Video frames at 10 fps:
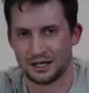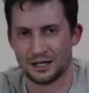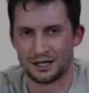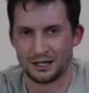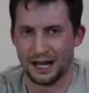
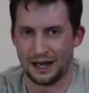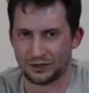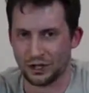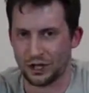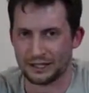have an
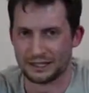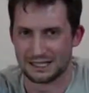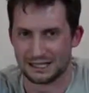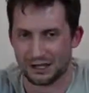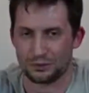early dinner
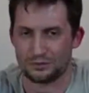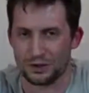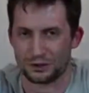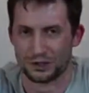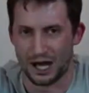with no
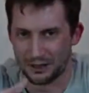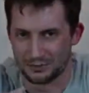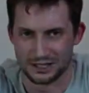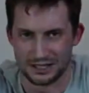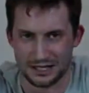carbs and then